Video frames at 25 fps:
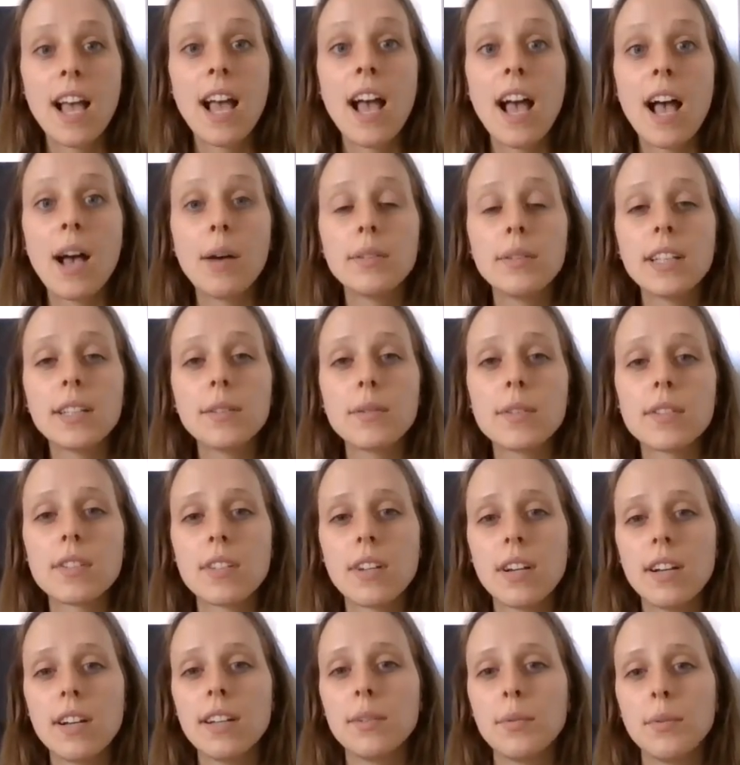I would like to
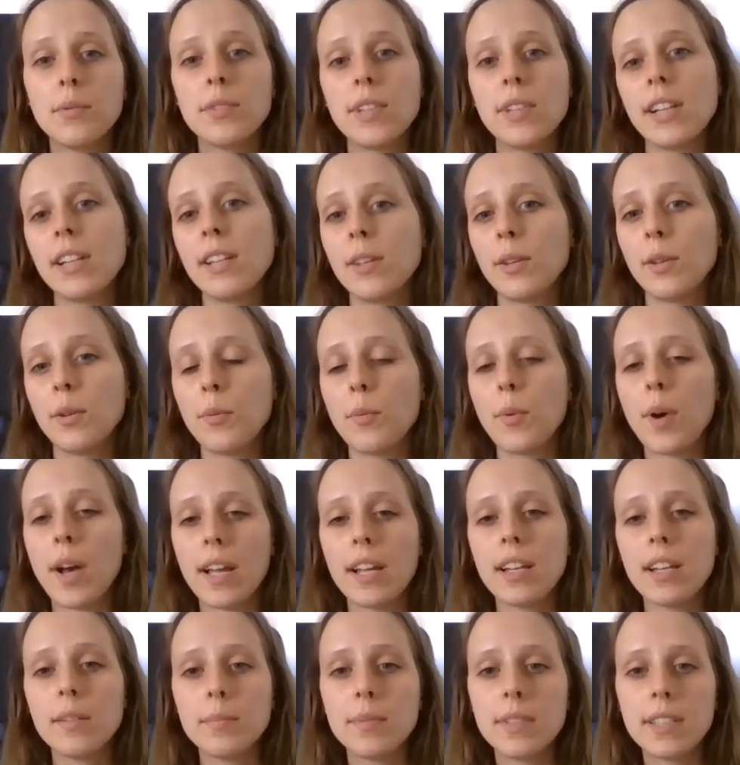start with telling you
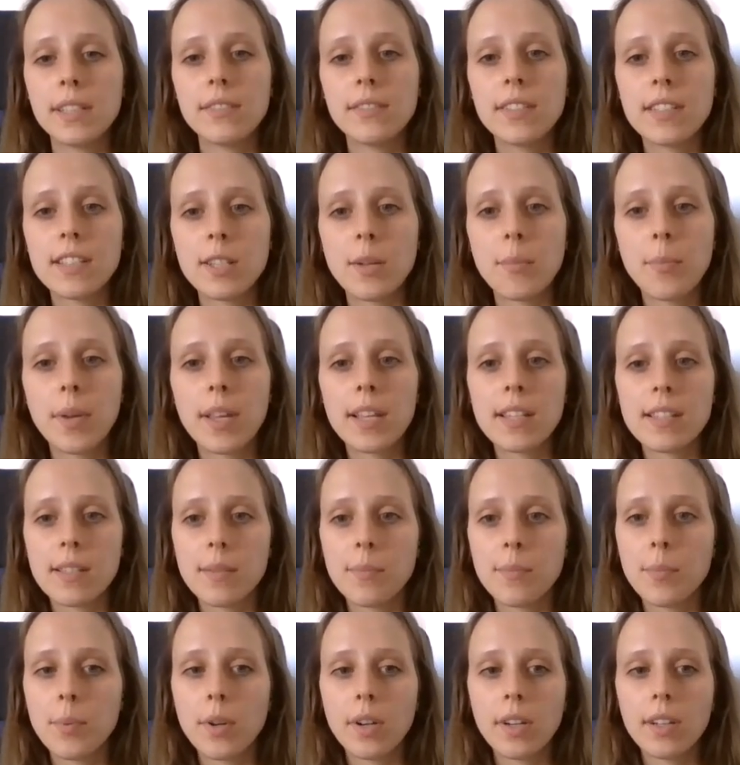why I believe this topic is
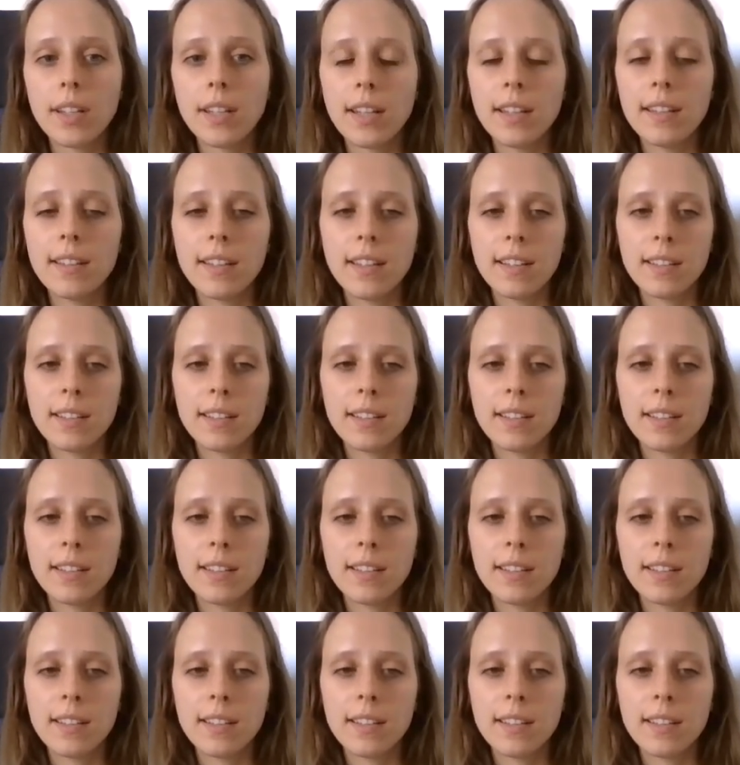important